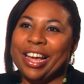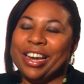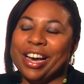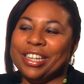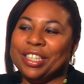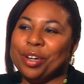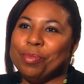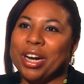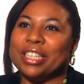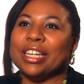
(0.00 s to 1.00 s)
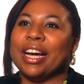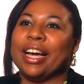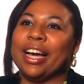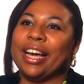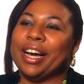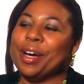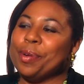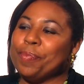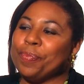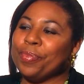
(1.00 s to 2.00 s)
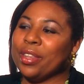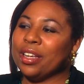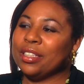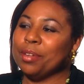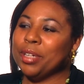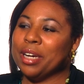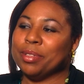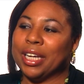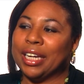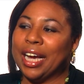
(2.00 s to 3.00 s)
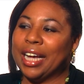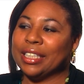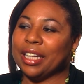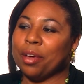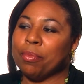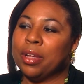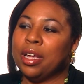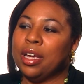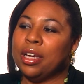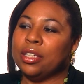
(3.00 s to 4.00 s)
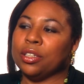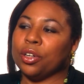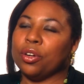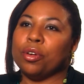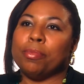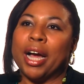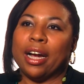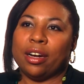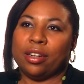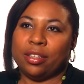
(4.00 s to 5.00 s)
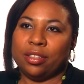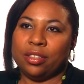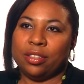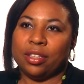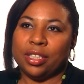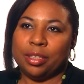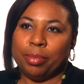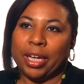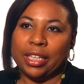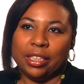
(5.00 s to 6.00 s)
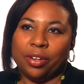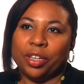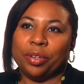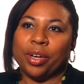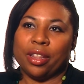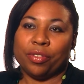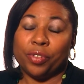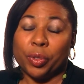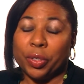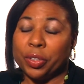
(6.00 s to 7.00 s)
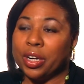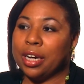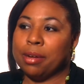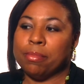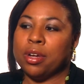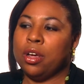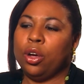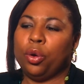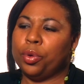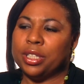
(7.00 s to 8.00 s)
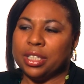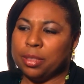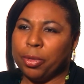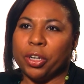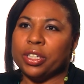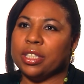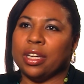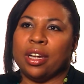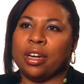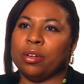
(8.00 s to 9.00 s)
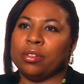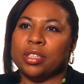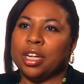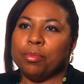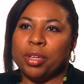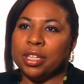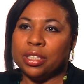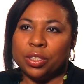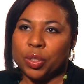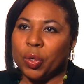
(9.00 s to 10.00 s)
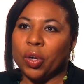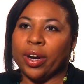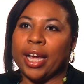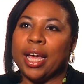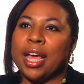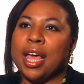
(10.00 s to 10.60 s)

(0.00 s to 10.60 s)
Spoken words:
not so much. I sometimes had to ask him to go back to this place. How did you get the photo? Who is this person? Tell me his story.